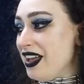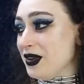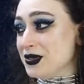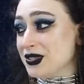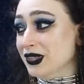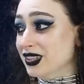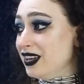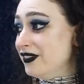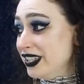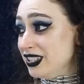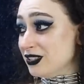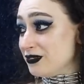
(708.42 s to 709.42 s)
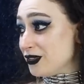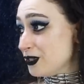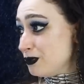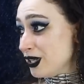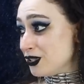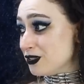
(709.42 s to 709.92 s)
I also love that in the
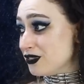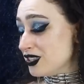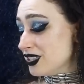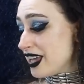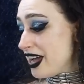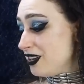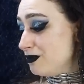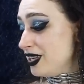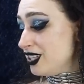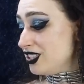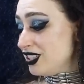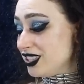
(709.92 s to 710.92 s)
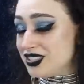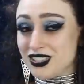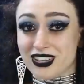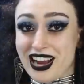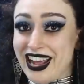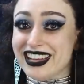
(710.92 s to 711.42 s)
first picture for this item, it's just
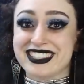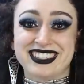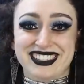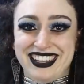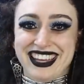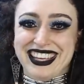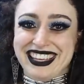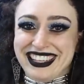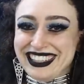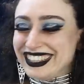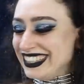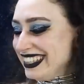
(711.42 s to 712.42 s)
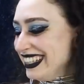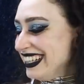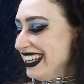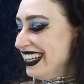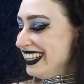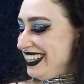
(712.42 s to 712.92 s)
her ass.
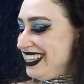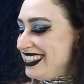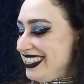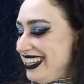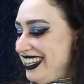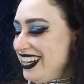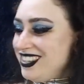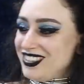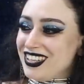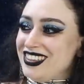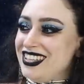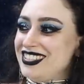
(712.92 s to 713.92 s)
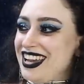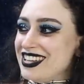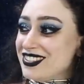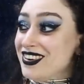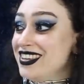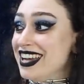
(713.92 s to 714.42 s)
It's like, here, look at this
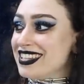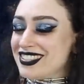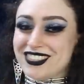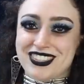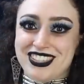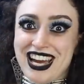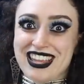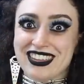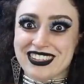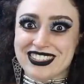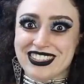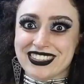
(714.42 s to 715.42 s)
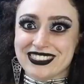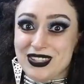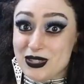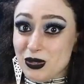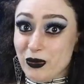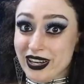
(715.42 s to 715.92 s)
ass. Oh yes, there's a chain there too.
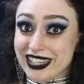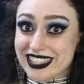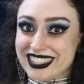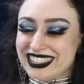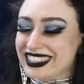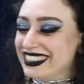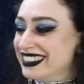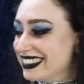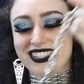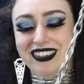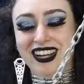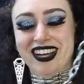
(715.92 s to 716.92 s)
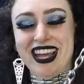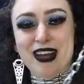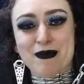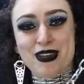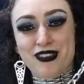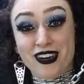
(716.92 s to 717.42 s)
You should wear it. So now I
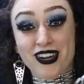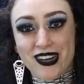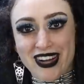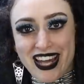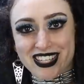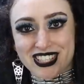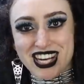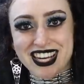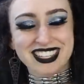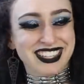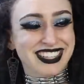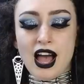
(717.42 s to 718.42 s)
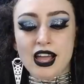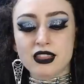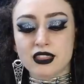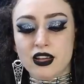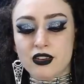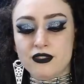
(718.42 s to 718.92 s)
have my very own ass chain. I
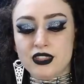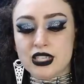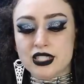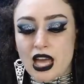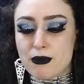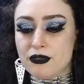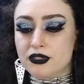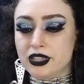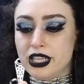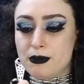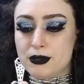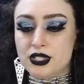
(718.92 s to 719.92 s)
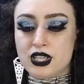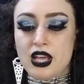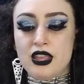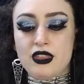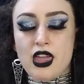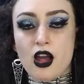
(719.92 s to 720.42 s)
love these type of clips.
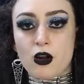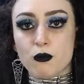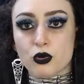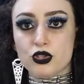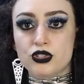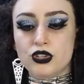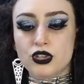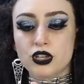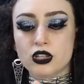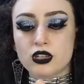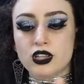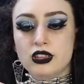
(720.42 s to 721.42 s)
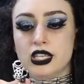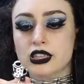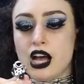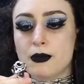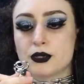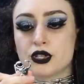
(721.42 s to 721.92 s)
They are more circular than the
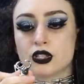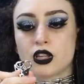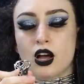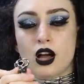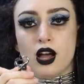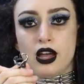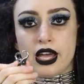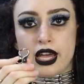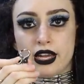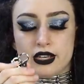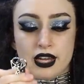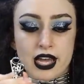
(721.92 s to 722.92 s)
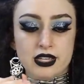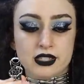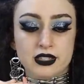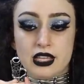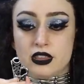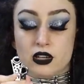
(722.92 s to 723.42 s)
lobster claw, and I
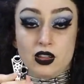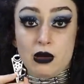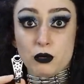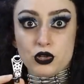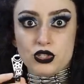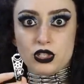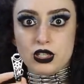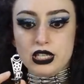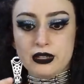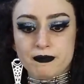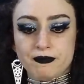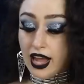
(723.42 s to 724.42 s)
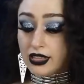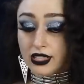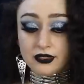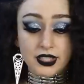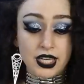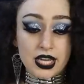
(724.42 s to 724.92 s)
just think they're a lot more sturdy. I
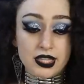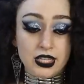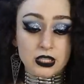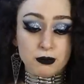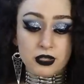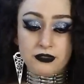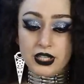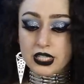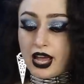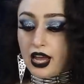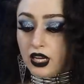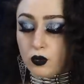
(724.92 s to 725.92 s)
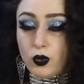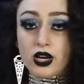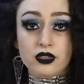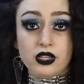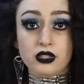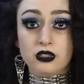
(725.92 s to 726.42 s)
love it. I think it's perfect. I could
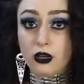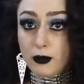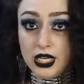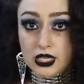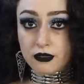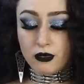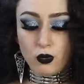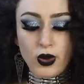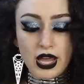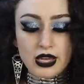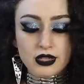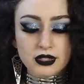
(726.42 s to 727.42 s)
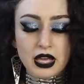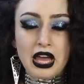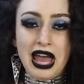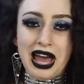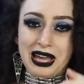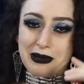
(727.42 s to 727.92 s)
wear this so many different ways.
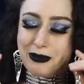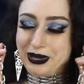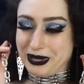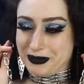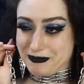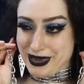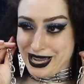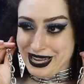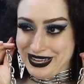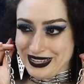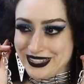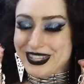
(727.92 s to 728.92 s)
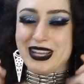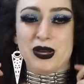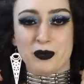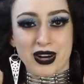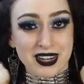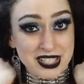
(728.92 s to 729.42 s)
I could put it in my ears. I
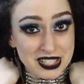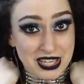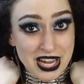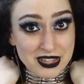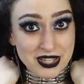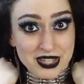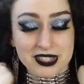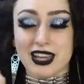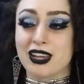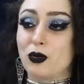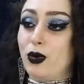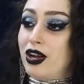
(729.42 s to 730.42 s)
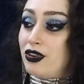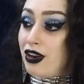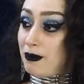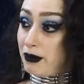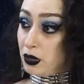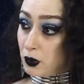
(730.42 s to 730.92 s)
could wear it as a necklace. I could wear it
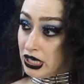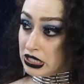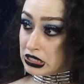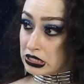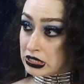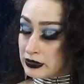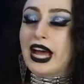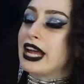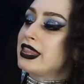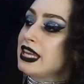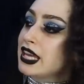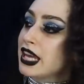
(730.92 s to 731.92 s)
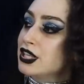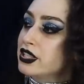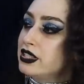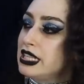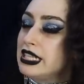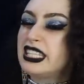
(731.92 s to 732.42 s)
around my waist. I think I
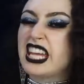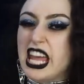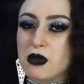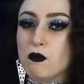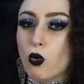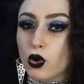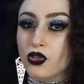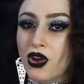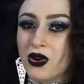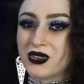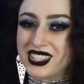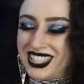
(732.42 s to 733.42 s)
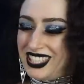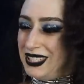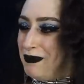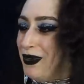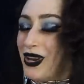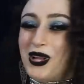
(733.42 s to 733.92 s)
just need 10 more though, just to
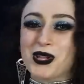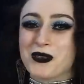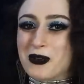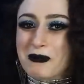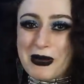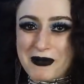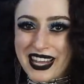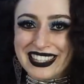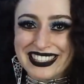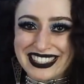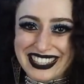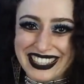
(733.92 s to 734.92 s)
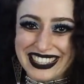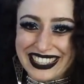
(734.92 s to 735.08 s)
put all over my pants.